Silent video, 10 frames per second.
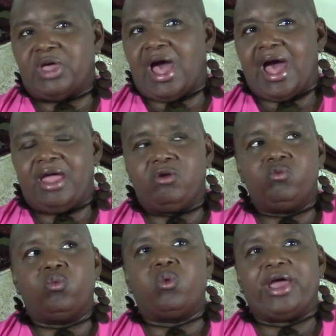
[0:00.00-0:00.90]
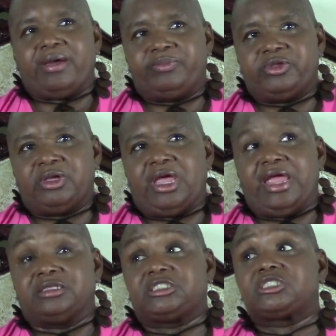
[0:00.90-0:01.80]
I wept
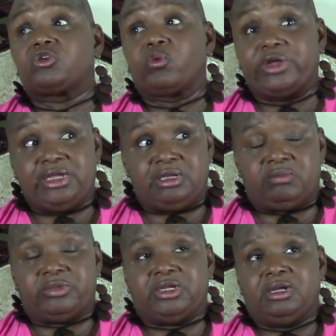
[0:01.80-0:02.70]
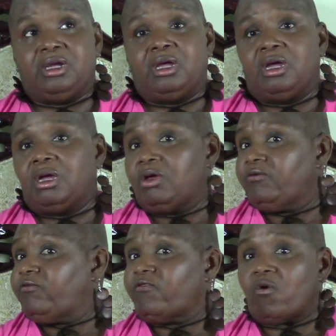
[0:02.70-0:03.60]
and screamed
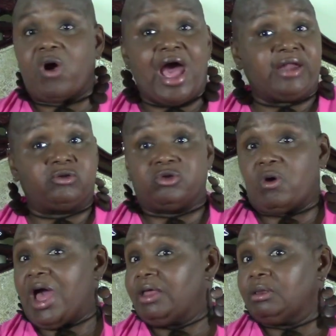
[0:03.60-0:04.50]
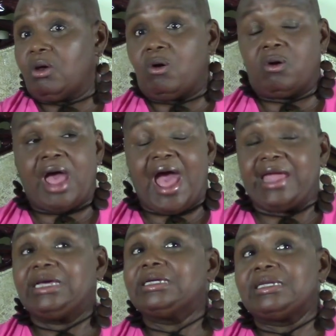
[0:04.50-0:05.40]
for I don't know how long. I
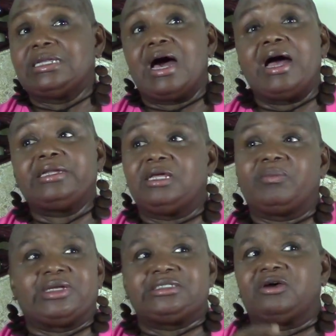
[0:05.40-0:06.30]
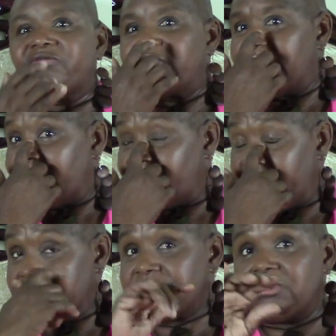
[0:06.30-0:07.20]
could not get myself together.
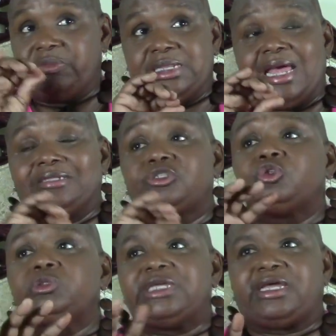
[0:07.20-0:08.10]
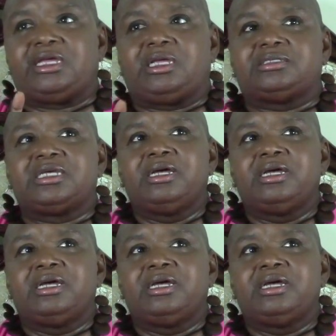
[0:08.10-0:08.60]
It took me like 2 days